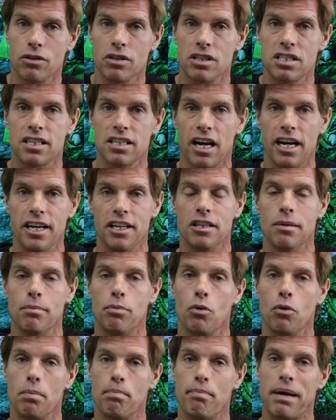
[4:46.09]
the side and the
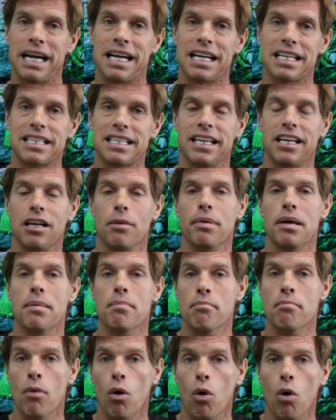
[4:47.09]
board banks a little bit
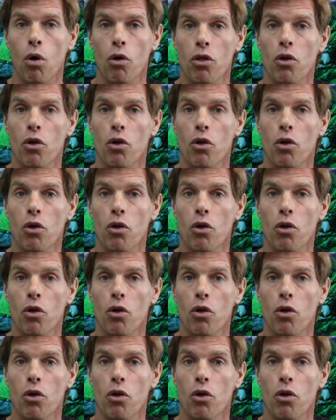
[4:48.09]
more